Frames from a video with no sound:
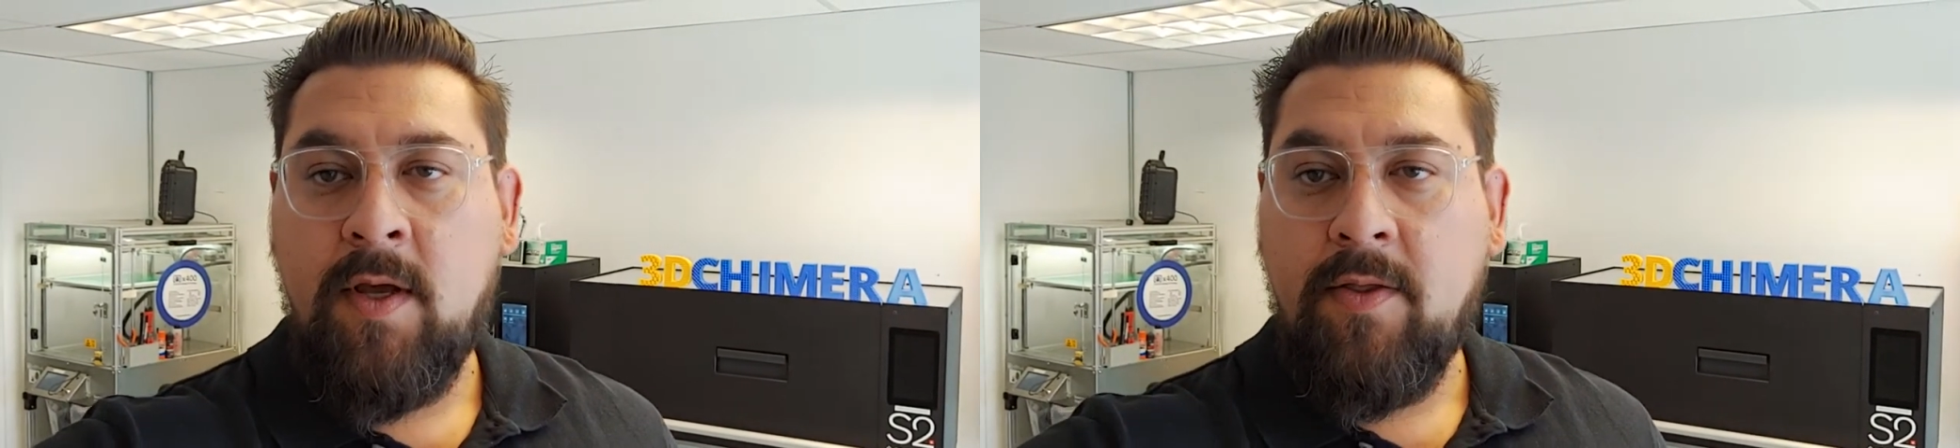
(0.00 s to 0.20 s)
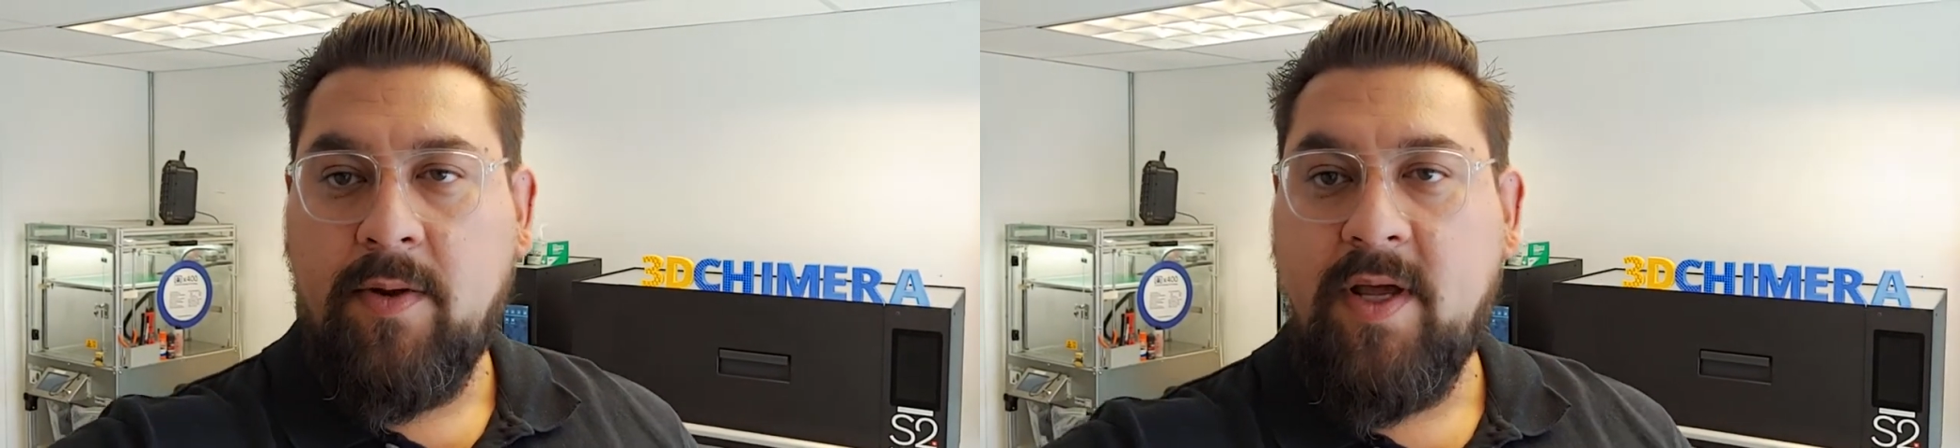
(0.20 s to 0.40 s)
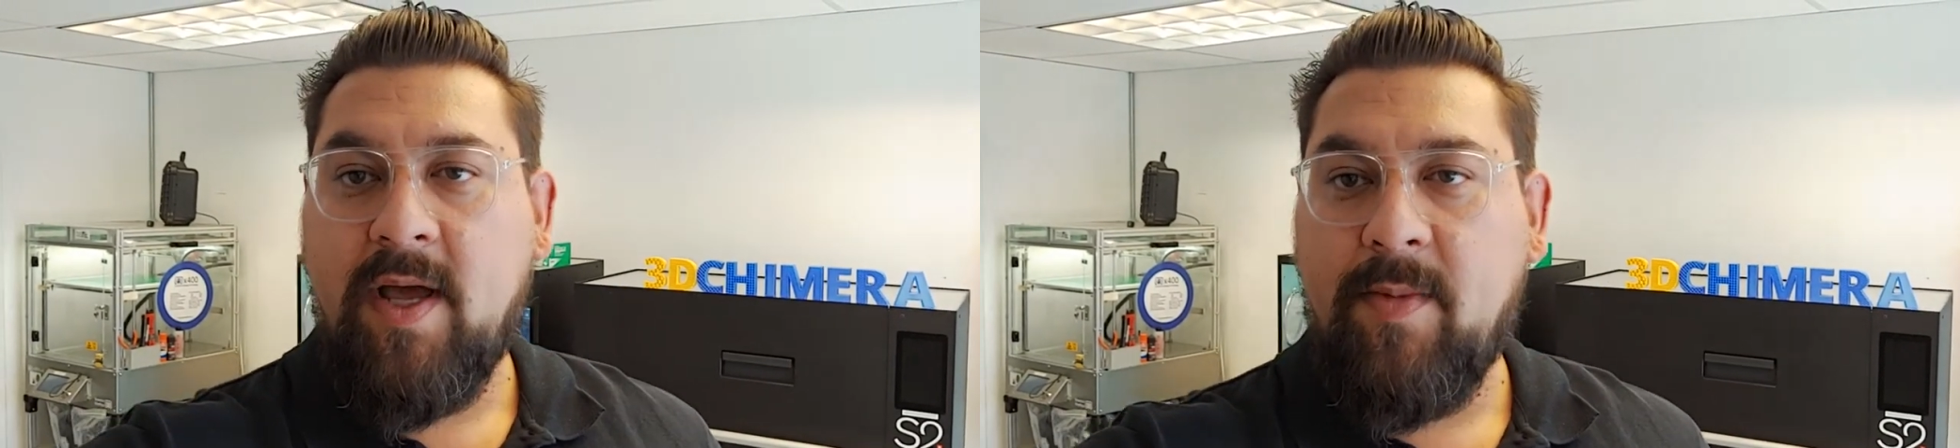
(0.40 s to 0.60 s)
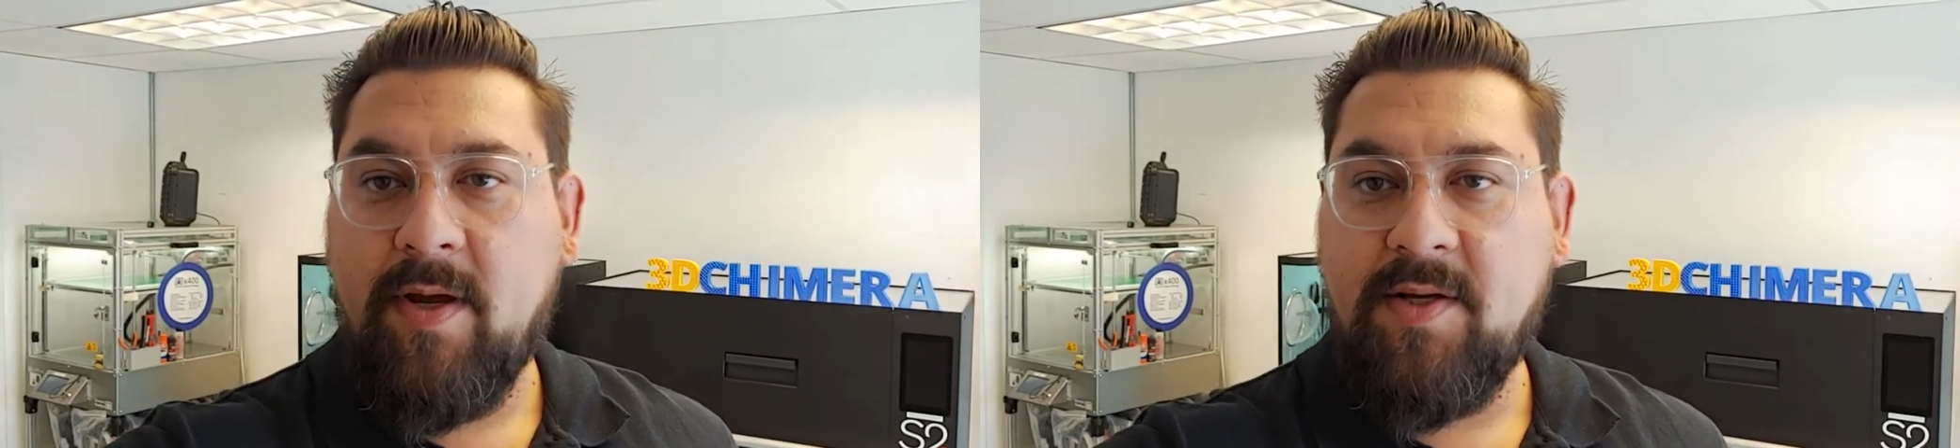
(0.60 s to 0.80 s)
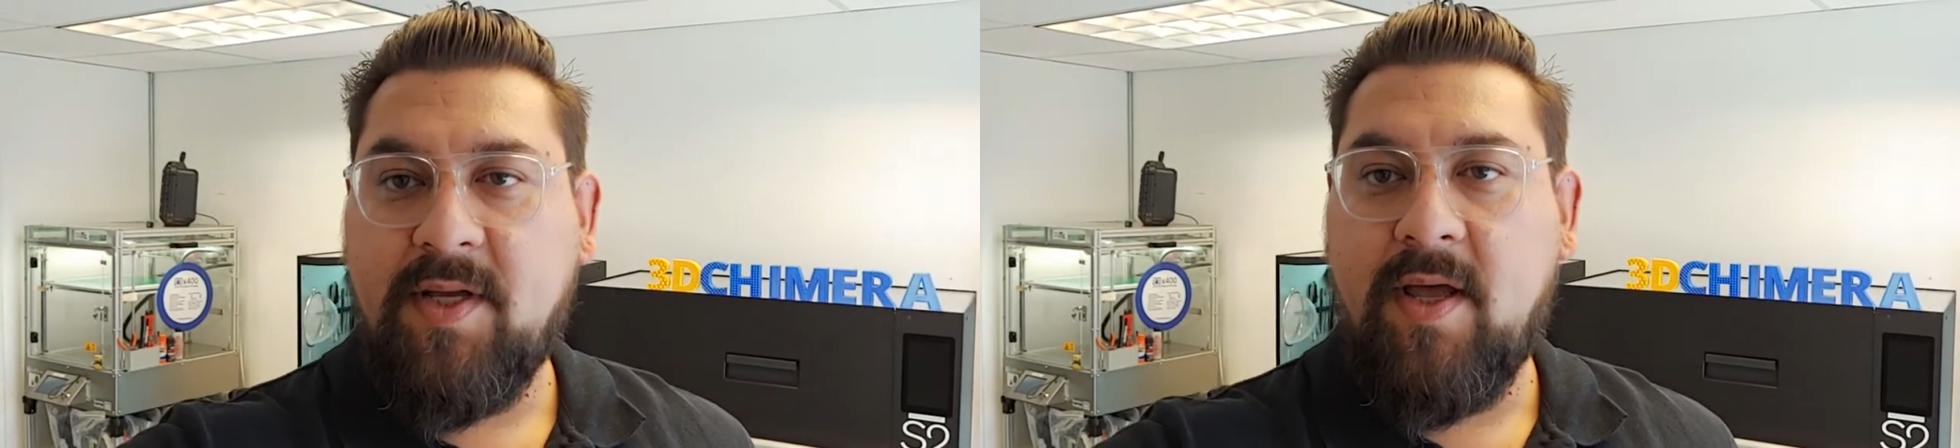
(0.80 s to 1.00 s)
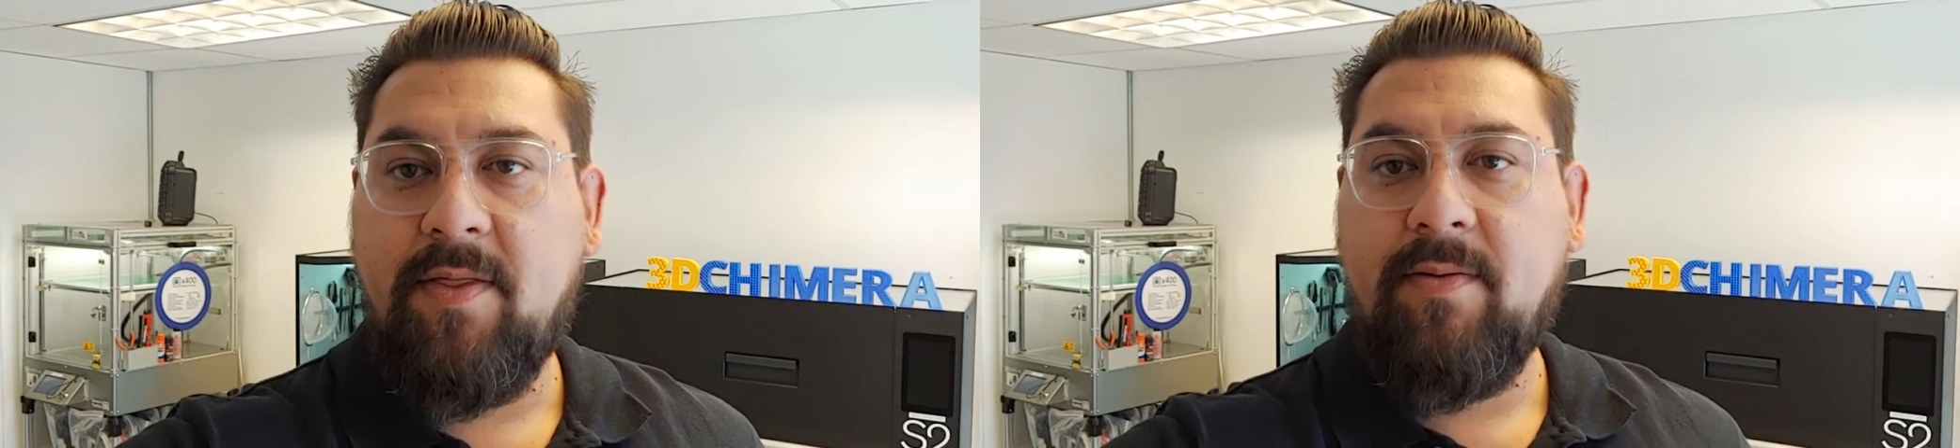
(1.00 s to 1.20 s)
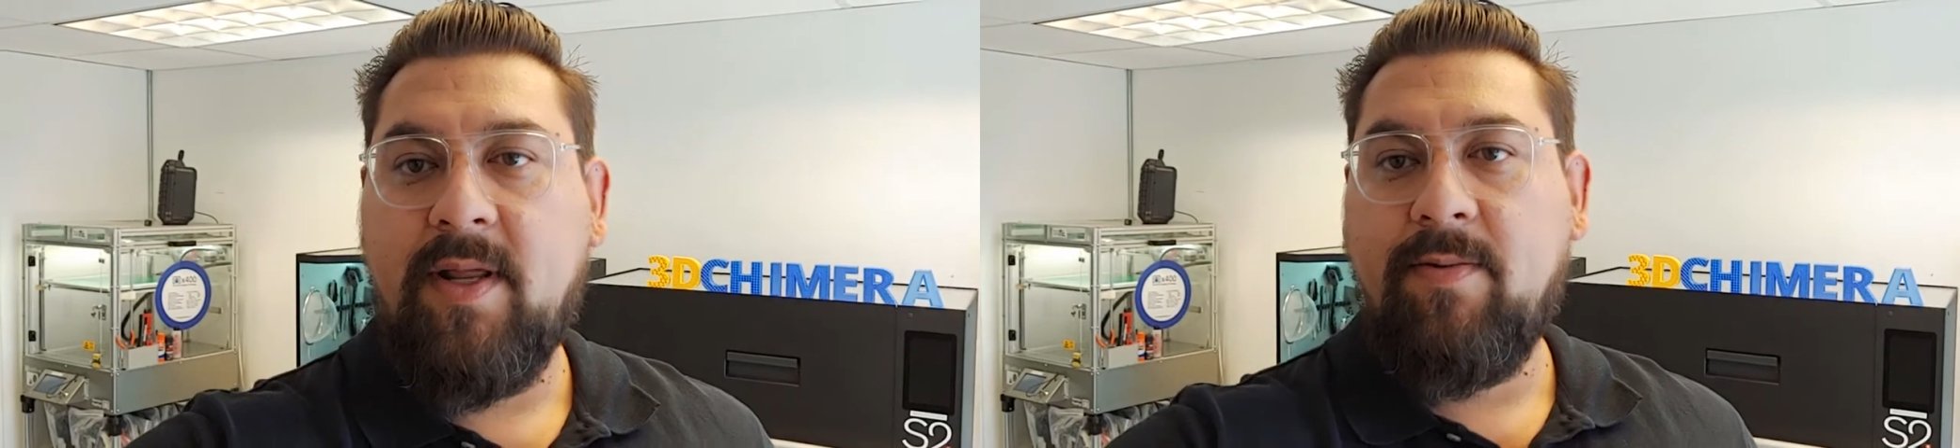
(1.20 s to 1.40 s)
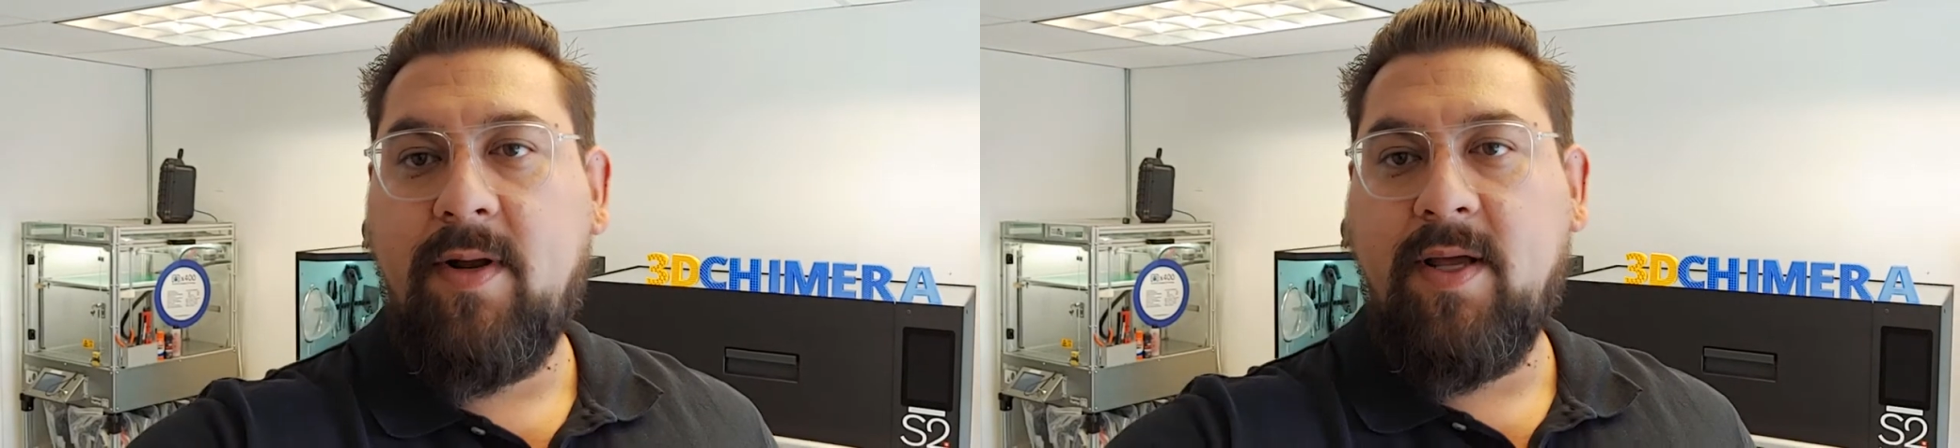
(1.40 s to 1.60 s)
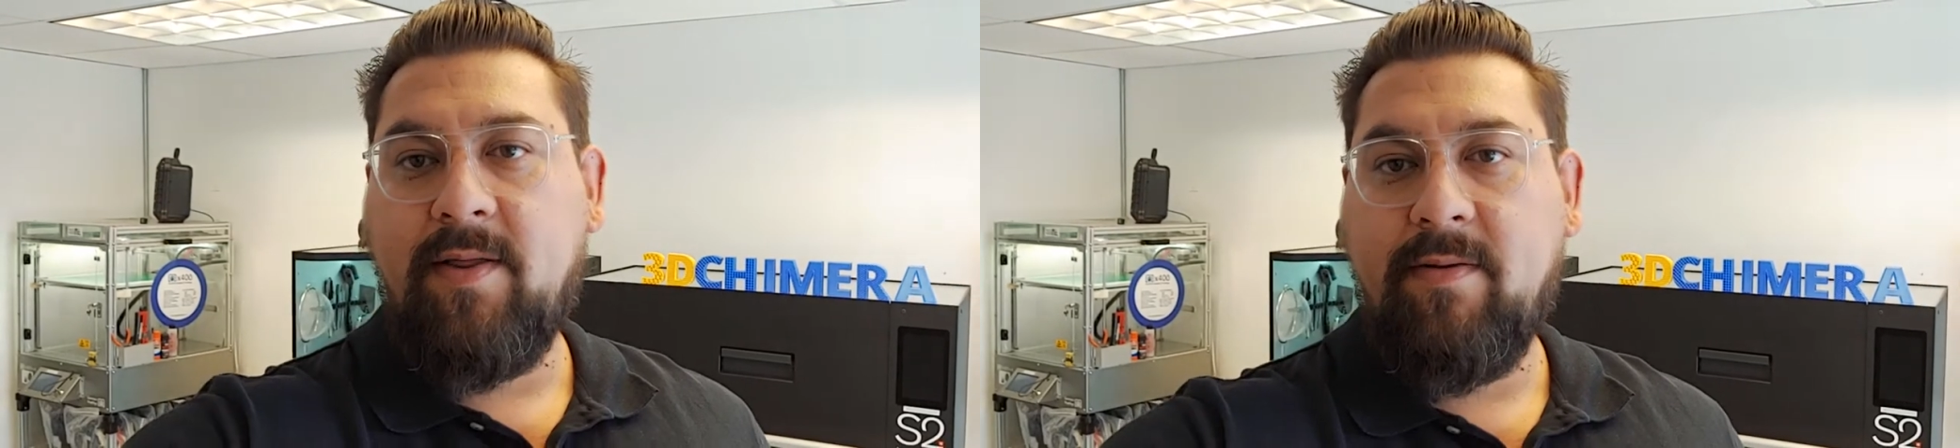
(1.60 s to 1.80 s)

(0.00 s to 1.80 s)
3D Chimera is a 3D printing and